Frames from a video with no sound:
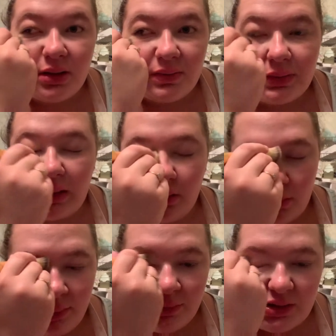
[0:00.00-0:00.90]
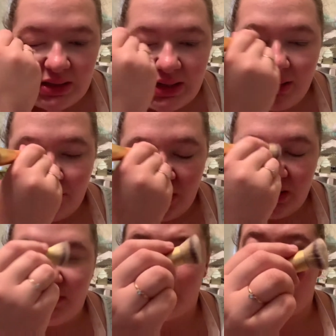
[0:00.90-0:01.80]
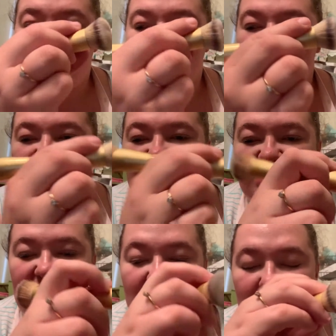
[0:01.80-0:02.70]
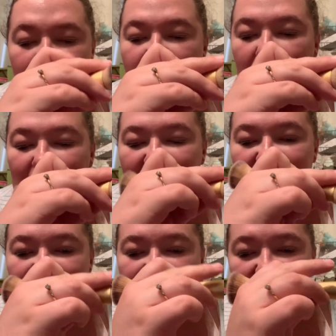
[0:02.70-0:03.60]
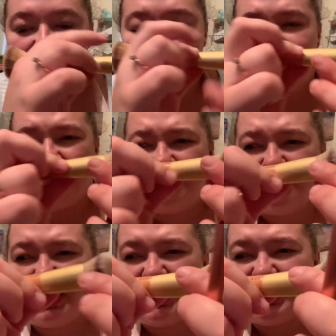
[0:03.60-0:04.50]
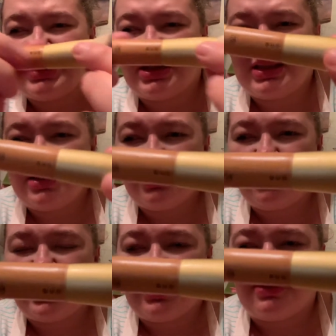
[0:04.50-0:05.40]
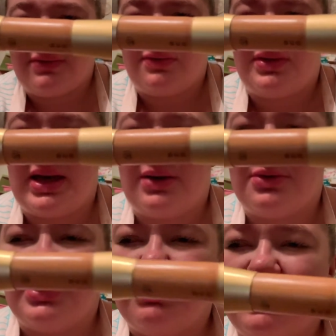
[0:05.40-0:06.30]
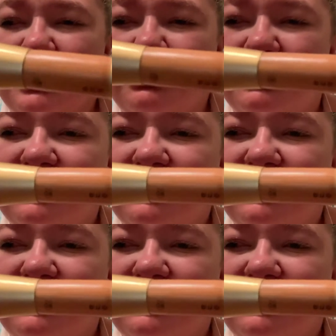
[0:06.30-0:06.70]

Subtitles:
I don't remember the name brand of it right off. It just says Duo on it. And it's got that little like flower emblem.